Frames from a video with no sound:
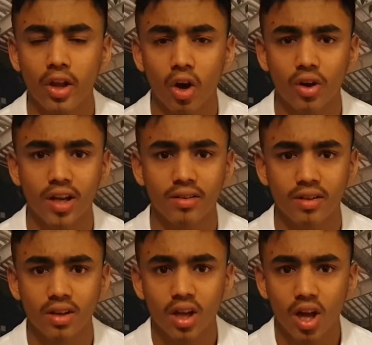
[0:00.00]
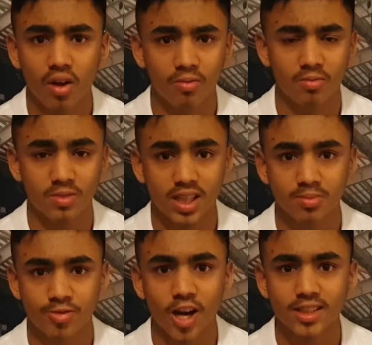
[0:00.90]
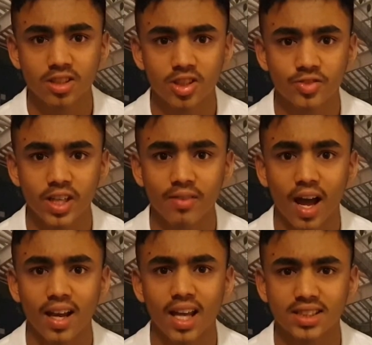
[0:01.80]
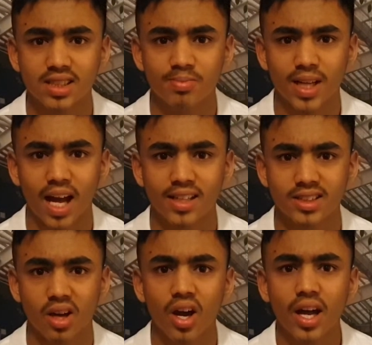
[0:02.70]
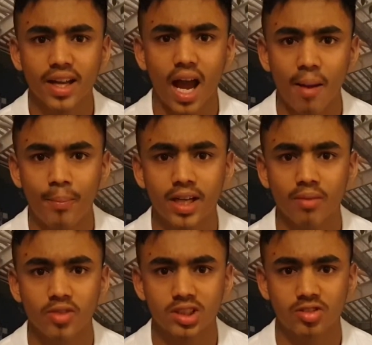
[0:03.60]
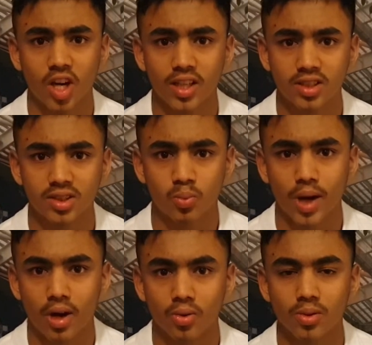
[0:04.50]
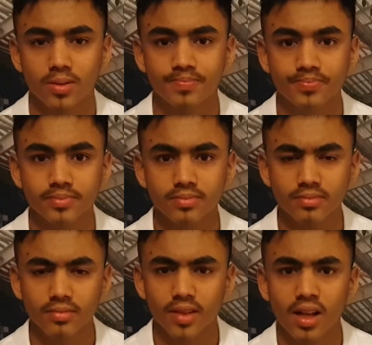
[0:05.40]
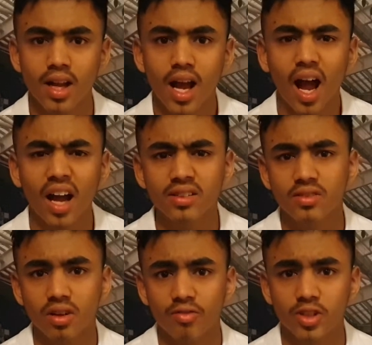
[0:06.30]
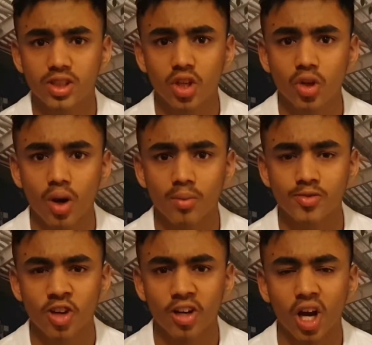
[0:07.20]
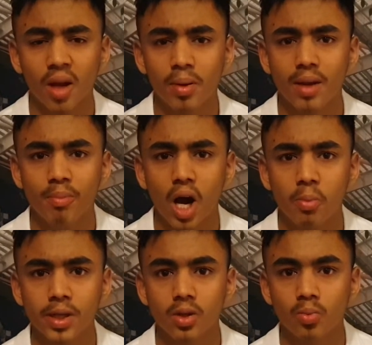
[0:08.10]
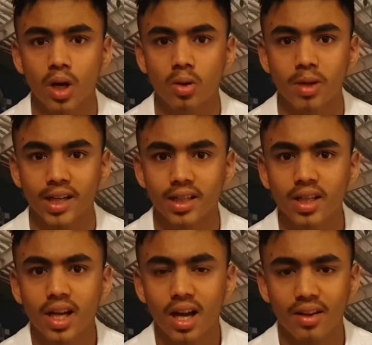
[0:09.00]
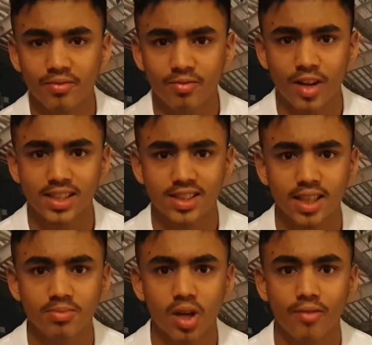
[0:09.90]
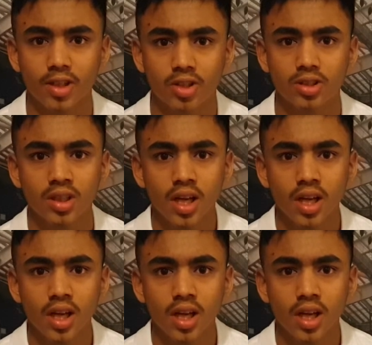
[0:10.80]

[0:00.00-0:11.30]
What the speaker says: on in his Brighton career that Alexis McAllister can pick up the strike as well. And the two up front, I play Maupay and Welbeck. And they seem to have a good